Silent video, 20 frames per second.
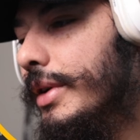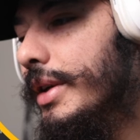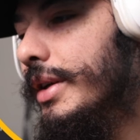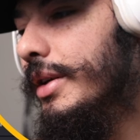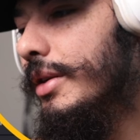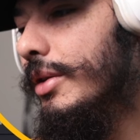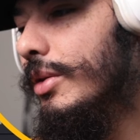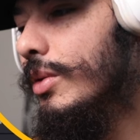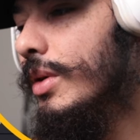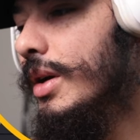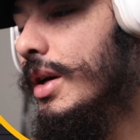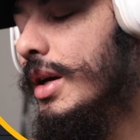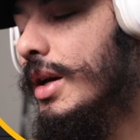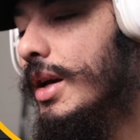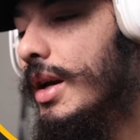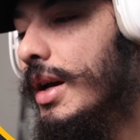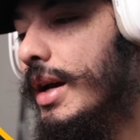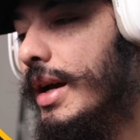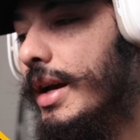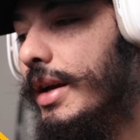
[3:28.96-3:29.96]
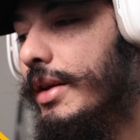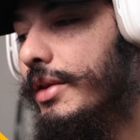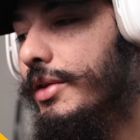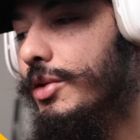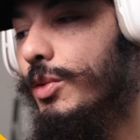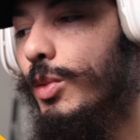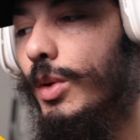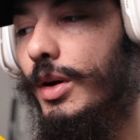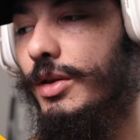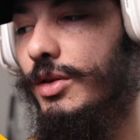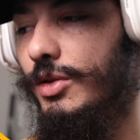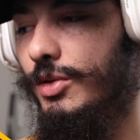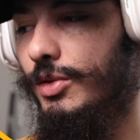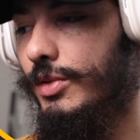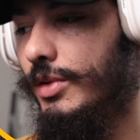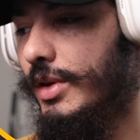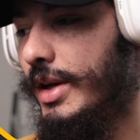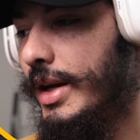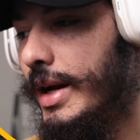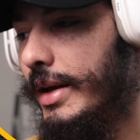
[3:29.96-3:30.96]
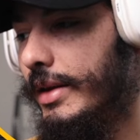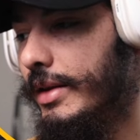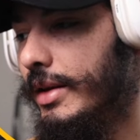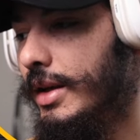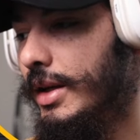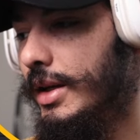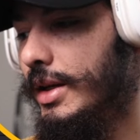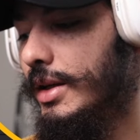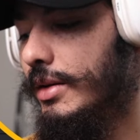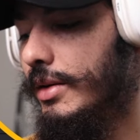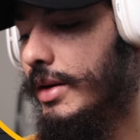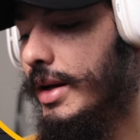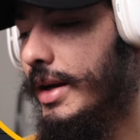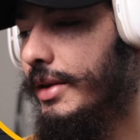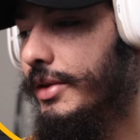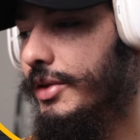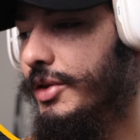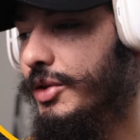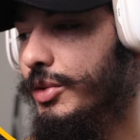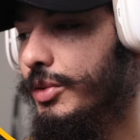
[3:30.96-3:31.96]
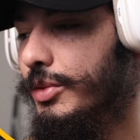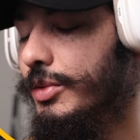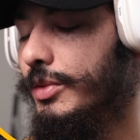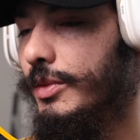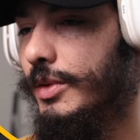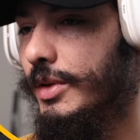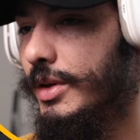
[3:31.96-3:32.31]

video and you want to cut here, and you